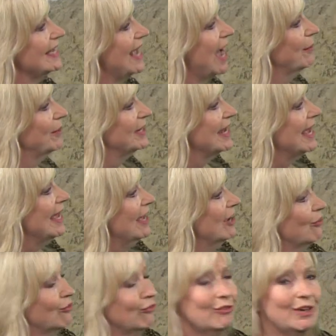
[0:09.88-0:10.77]
see how it
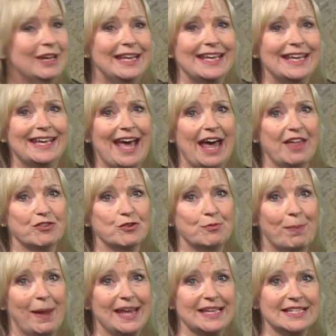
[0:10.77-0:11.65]
really
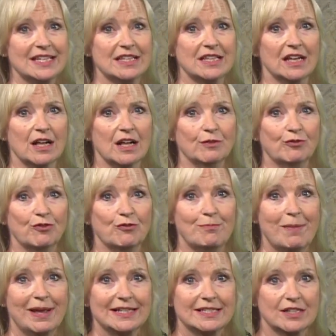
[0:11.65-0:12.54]
gathered pace in the Gulf
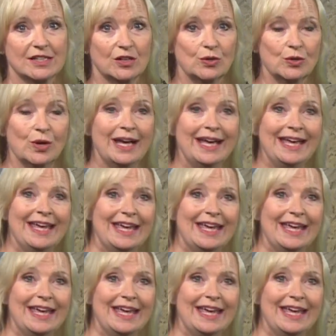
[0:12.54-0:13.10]
of Mexico,